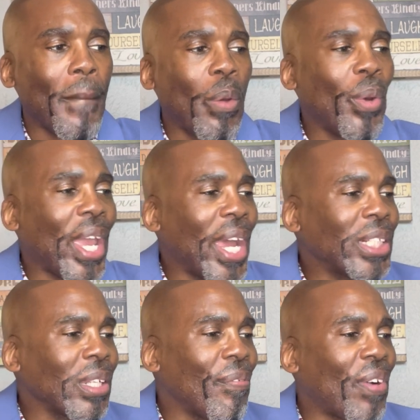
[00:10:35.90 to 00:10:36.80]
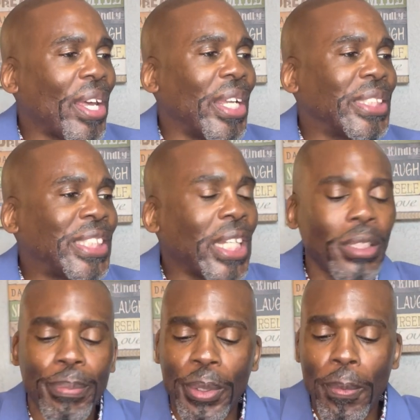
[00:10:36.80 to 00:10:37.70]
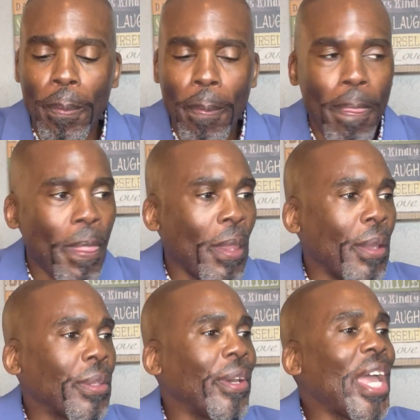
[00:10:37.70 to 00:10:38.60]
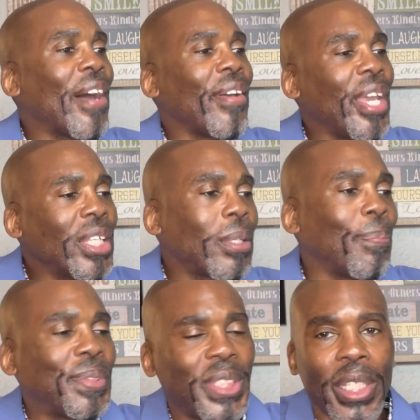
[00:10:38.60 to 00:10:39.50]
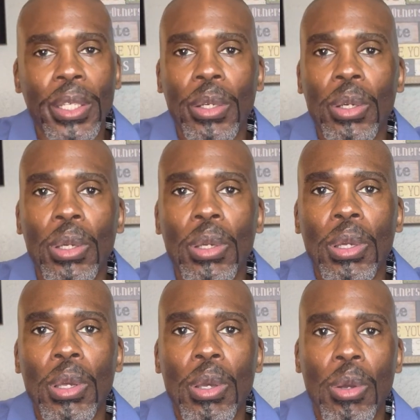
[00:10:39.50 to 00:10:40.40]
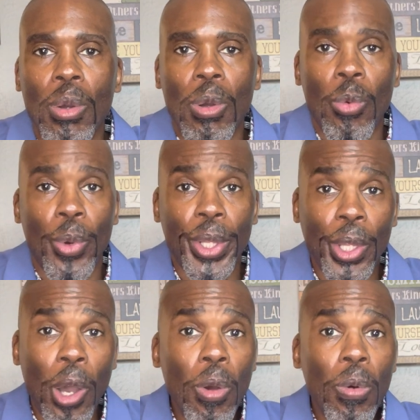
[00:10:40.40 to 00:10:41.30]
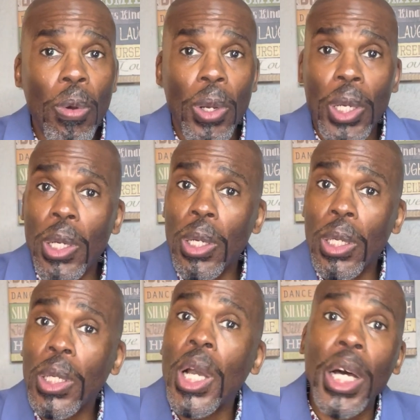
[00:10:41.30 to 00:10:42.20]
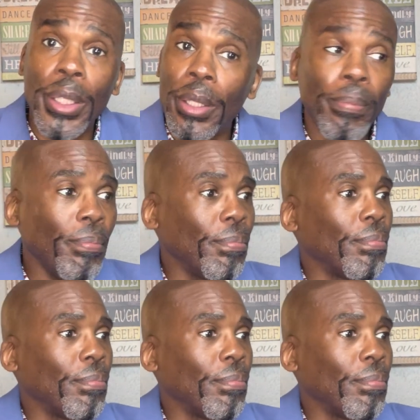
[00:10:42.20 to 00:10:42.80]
We actually find it acceptable to have intimacy with no condom,